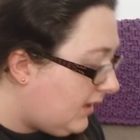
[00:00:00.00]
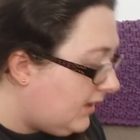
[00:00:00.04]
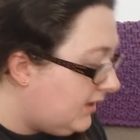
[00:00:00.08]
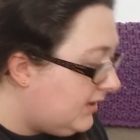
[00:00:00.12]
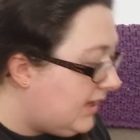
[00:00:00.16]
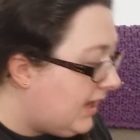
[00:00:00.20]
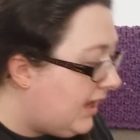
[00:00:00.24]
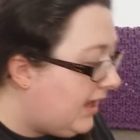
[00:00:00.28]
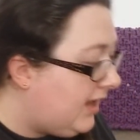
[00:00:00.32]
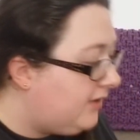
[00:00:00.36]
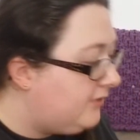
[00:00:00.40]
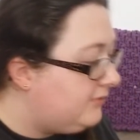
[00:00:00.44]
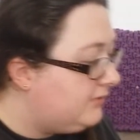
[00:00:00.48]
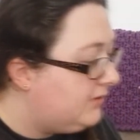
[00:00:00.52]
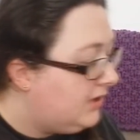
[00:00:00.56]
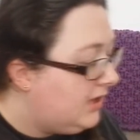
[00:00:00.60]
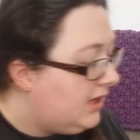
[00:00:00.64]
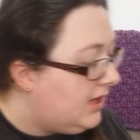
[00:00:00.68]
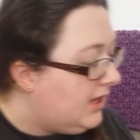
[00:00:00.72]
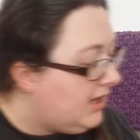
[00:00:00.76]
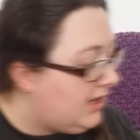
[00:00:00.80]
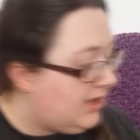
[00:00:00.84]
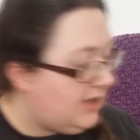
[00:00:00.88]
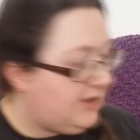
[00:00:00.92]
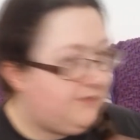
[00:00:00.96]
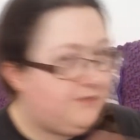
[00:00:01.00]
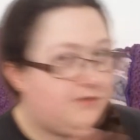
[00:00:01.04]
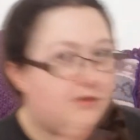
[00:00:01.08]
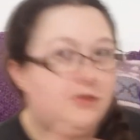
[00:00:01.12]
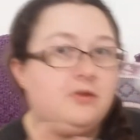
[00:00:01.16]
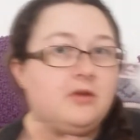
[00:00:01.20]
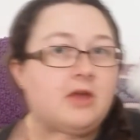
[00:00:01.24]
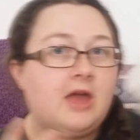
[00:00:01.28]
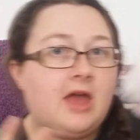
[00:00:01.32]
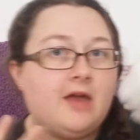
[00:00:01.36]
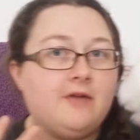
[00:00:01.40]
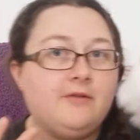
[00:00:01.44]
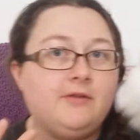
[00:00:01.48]
Now, if
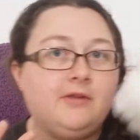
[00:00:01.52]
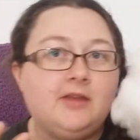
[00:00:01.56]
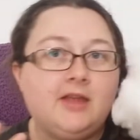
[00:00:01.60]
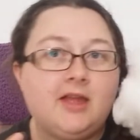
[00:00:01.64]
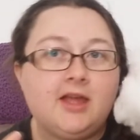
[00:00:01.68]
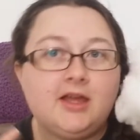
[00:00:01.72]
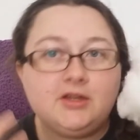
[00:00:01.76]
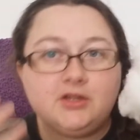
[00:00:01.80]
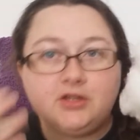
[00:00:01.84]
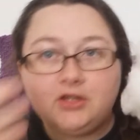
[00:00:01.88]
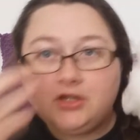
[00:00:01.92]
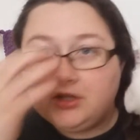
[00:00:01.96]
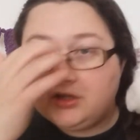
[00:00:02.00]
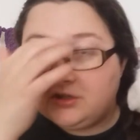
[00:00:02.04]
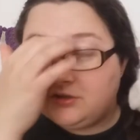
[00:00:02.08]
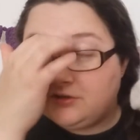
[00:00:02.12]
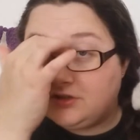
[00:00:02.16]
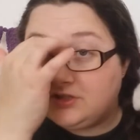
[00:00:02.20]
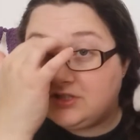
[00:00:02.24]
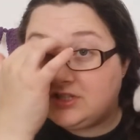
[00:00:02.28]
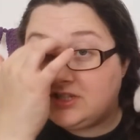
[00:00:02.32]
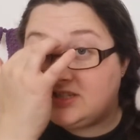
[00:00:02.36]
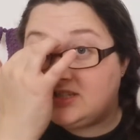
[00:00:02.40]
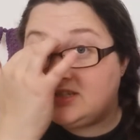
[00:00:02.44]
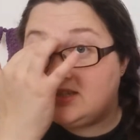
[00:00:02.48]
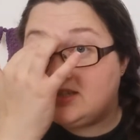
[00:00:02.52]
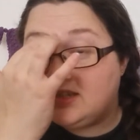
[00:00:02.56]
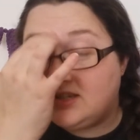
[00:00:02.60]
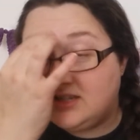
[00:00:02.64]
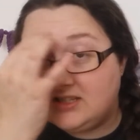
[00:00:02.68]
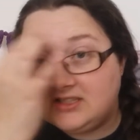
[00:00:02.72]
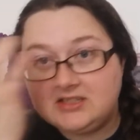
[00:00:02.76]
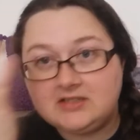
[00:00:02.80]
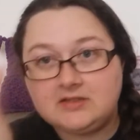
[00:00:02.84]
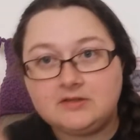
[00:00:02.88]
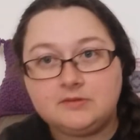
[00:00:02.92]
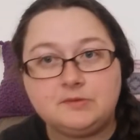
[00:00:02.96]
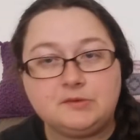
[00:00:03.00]
you haven't had a Crochet
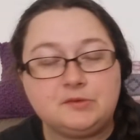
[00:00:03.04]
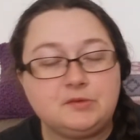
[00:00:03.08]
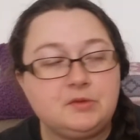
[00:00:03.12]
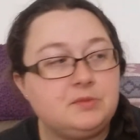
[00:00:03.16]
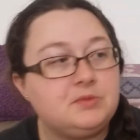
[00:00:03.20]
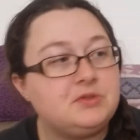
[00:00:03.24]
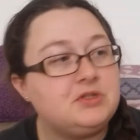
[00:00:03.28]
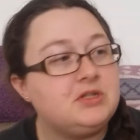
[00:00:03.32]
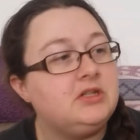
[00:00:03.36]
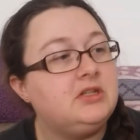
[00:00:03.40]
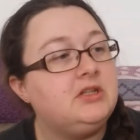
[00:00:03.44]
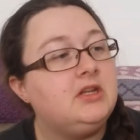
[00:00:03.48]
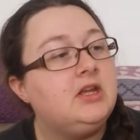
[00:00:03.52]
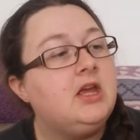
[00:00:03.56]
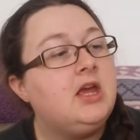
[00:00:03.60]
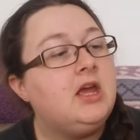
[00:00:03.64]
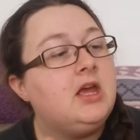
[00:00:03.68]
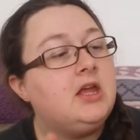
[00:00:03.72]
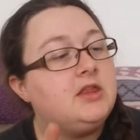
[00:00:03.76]
Society subscription,